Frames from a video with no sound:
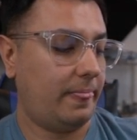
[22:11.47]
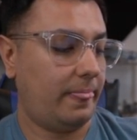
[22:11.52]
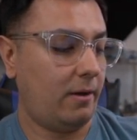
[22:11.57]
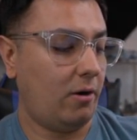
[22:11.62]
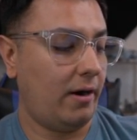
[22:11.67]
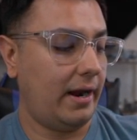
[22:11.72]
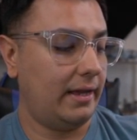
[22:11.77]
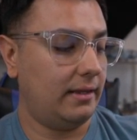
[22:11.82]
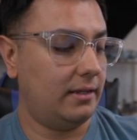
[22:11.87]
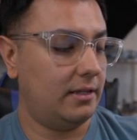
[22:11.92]

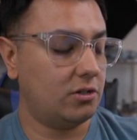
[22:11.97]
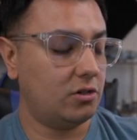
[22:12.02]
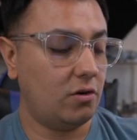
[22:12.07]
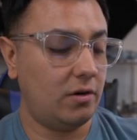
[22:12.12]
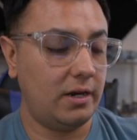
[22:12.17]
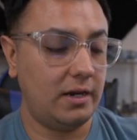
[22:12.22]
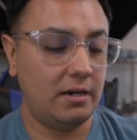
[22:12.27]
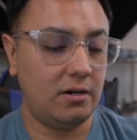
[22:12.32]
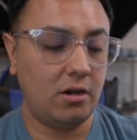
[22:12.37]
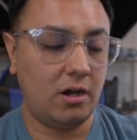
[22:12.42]
All right, let's go
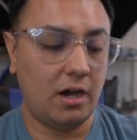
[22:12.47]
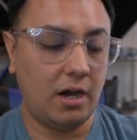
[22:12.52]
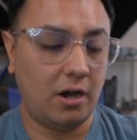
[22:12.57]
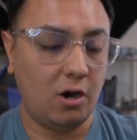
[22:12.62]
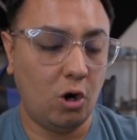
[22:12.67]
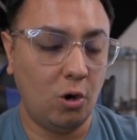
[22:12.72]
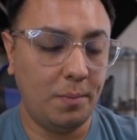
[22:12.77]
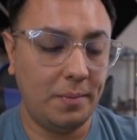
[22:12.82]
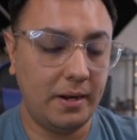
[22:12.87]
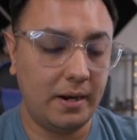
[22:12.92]
ahead and
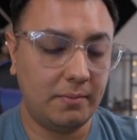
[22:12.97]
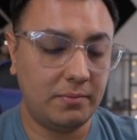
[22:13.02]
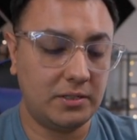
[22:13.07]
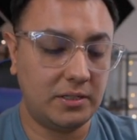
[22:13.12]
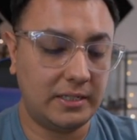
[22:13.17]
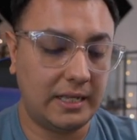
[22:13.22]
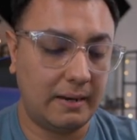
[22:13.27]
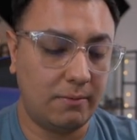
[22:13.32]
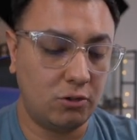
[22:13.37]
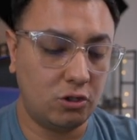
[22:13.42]
open up
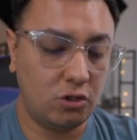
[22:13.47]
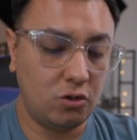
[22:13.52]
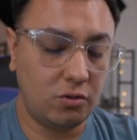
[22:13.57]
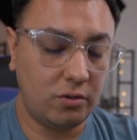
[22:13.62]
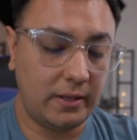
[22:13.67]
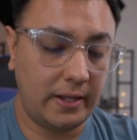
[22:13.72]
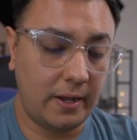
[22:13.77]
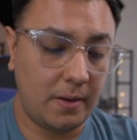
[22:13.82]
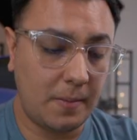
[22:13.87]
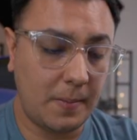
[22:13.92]

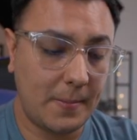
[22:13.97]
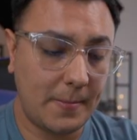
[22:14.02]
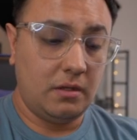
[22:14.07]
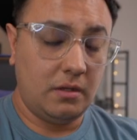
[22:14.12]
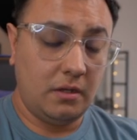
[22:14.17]
Sabretooth now.